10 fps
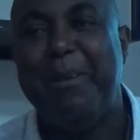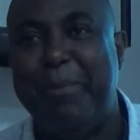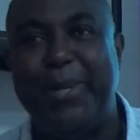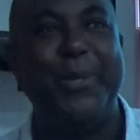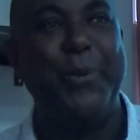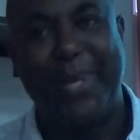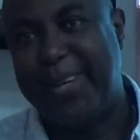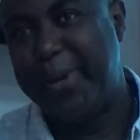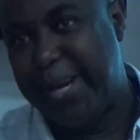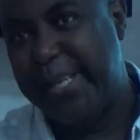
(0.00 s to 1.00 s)
But you know,
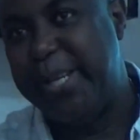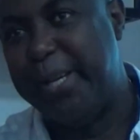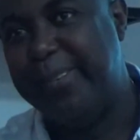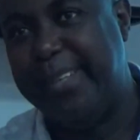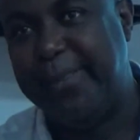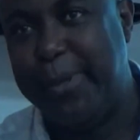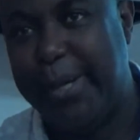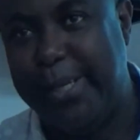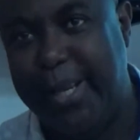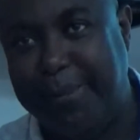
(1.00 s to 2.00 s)
we got it done. We
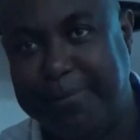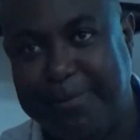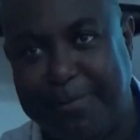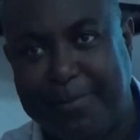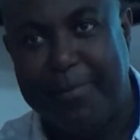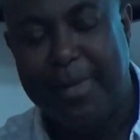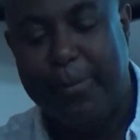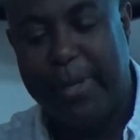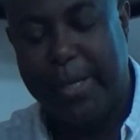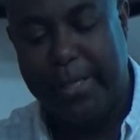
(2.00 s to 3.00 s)
got it done.
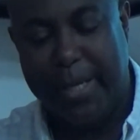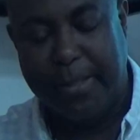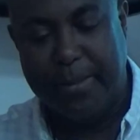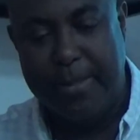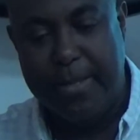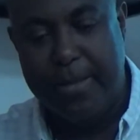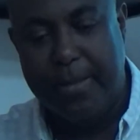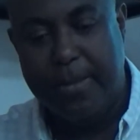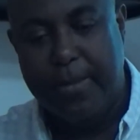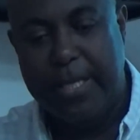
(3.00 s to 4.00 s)
We got it done.
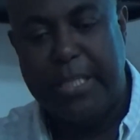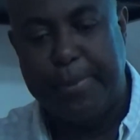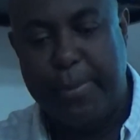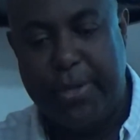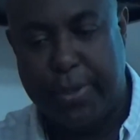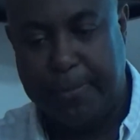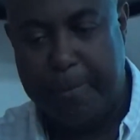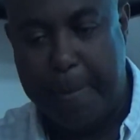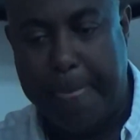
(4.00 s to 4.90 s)
Inspiration.